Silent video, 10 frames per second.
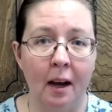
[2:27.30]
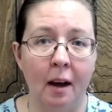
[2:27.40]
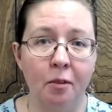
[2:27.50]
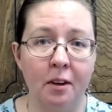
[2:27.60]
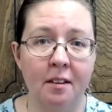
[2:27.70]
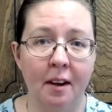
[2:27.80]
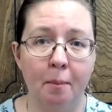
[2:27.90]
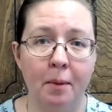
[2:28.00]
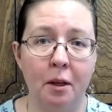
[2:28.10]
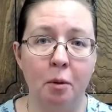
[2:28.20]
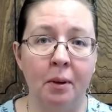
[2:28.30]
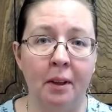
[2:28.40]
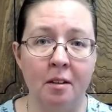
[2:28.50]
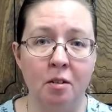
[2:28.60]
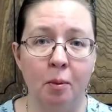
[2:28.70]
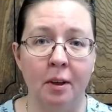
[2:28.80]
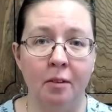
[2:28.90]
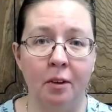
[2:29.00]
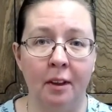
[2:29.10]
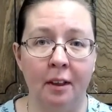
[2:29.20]
Every time that you place one
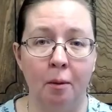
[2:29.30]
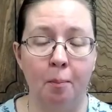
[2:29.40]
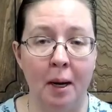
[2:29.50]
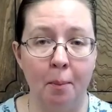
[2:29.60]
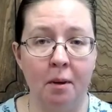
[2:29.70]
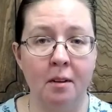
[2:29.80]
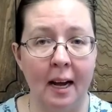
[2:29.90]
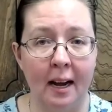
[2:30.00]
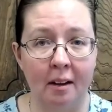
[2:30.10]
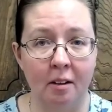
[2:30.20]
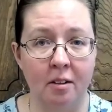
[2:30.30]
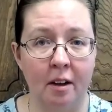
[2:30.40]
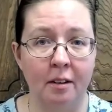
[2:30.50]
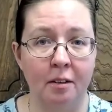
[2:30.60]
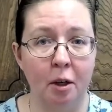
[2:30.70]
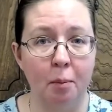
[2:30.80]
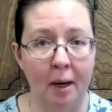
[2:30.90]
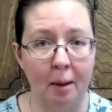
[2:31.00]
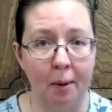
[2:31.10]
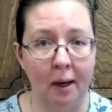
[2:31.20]
of your little paper tiles onto your
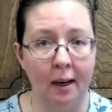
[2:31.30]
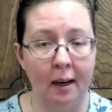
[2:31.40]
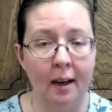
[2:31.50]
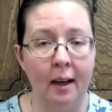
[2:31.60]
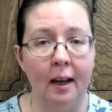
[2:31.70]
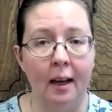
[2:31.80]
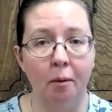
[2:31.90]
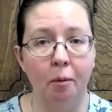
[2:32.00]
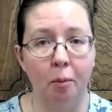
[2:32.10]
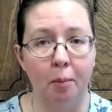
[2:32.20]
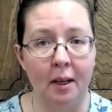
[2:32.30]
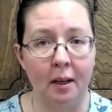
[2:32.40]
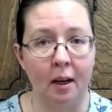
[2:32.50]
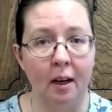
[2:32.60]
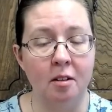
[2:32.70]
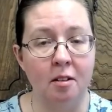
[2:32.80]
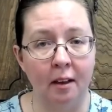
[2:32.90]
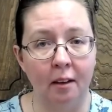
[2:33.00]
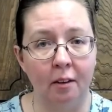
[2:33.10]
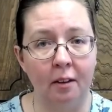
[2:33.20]
paper, it will be a
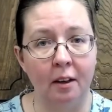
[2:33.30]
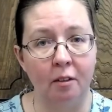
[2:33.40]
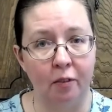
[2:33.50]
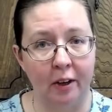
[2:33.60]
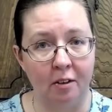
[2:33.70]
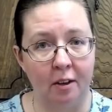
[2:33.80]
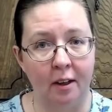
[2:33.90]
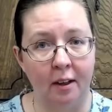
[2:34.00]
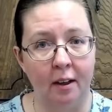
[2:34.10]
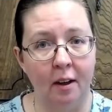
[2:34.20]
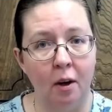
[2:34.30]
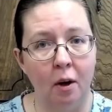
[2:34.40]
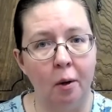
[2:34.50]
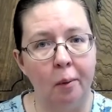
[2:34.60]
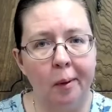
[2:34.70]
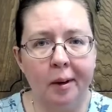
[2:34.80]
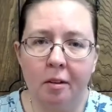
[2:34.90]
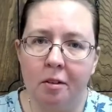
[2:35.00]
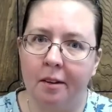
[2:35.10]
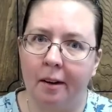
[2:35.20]
single confession. What are
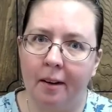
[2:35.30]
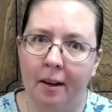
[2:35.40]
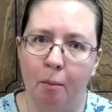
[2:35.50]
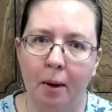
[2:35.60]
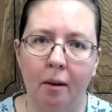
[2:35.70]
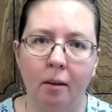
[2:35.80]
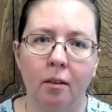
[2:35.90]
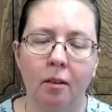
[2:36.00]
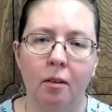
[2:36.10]
you sorry about?